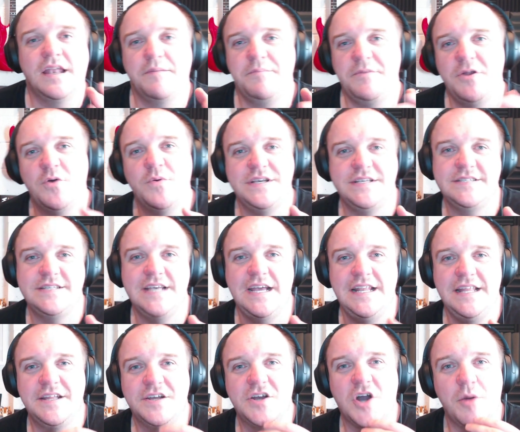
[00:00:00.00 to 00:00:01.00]
Let me know what he's
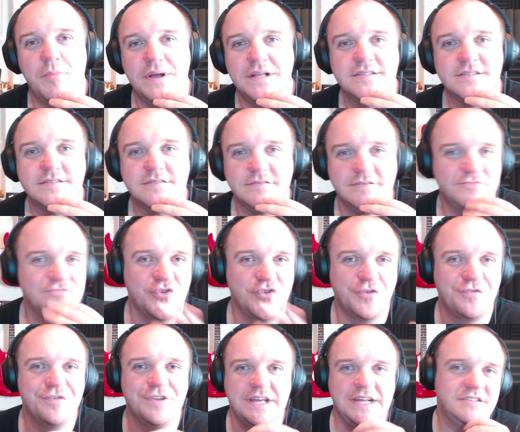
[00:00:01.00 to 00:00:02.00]
saying in the comments,
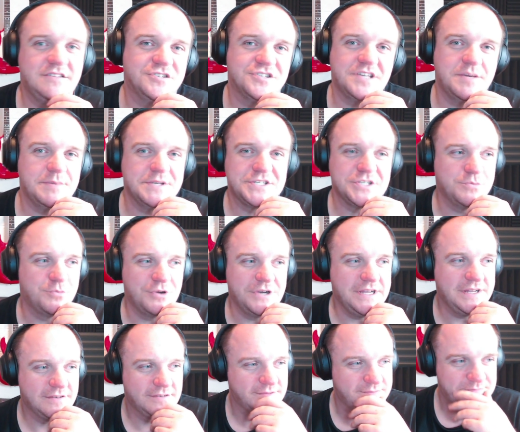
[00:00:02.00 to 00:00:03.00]
roughly. Just give me a summary.
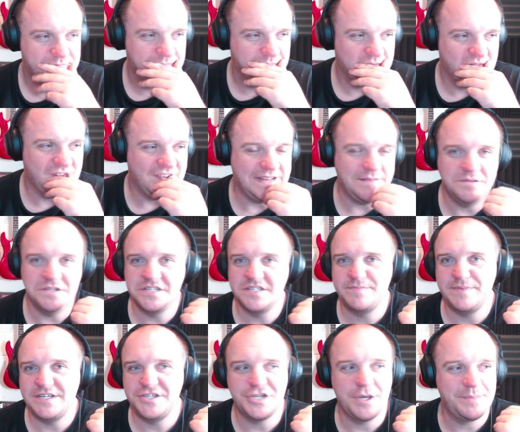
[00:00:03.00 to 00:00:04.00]
Anybody that
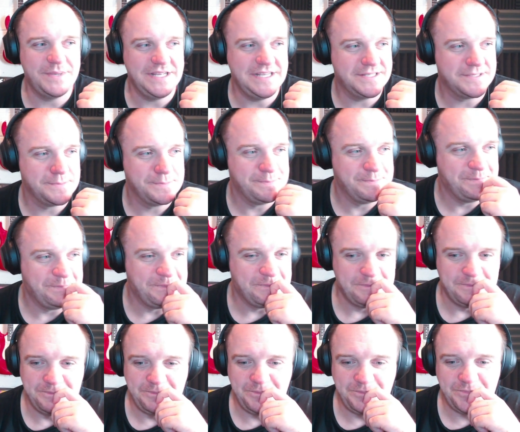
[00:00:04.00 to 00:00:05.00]
speaks Japanese.
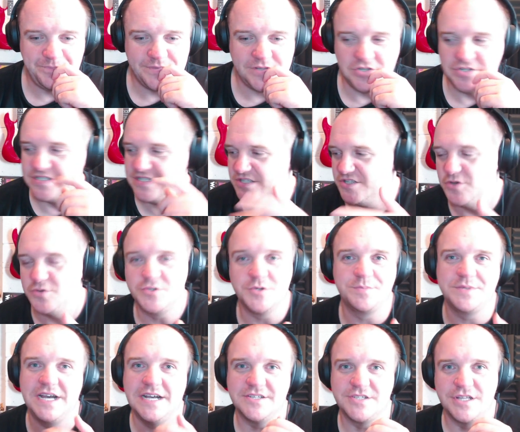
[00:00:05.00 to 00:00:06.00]
Because there's no
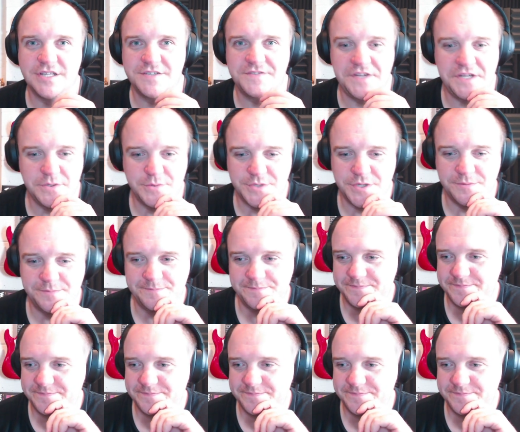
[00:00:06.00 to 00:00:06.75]
subtitles on this video, so.